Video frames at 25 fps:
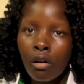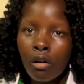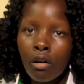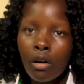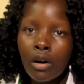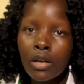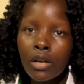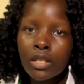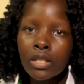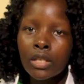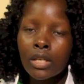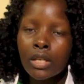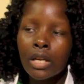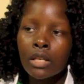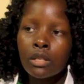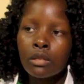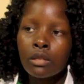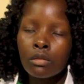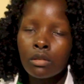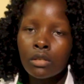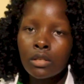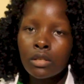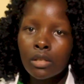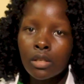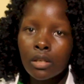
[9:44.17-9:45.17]
God does
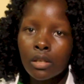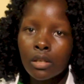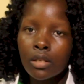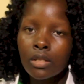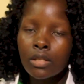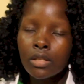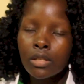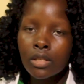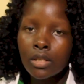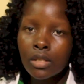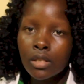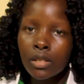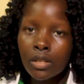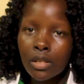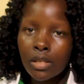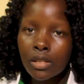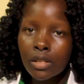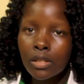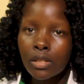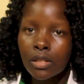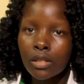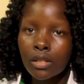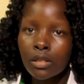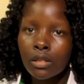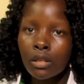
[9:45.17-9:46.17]
not release
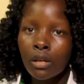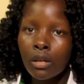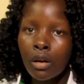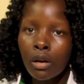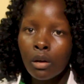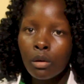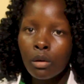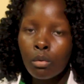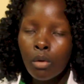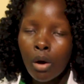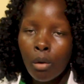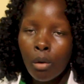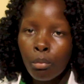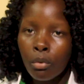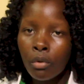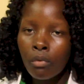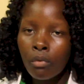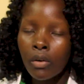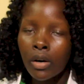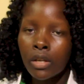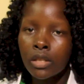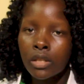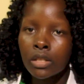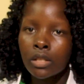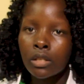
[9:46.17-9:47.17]
sicknesses nor
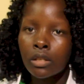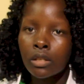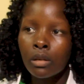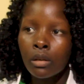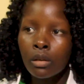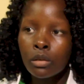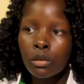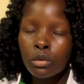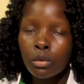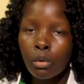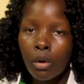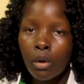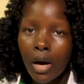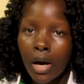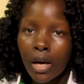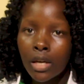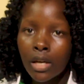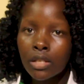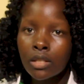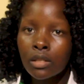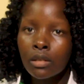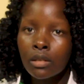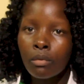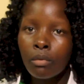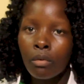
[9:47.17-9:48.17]
poverty to
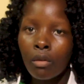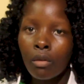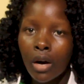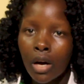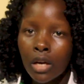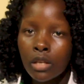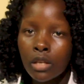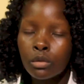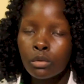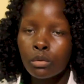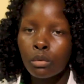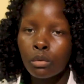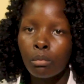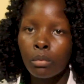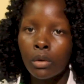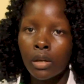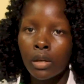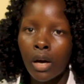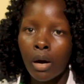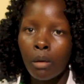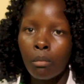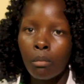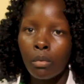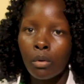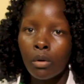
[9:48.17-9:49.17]
us for us to be
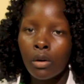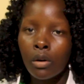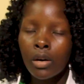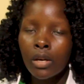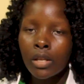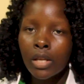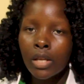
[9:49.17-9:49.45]
humble.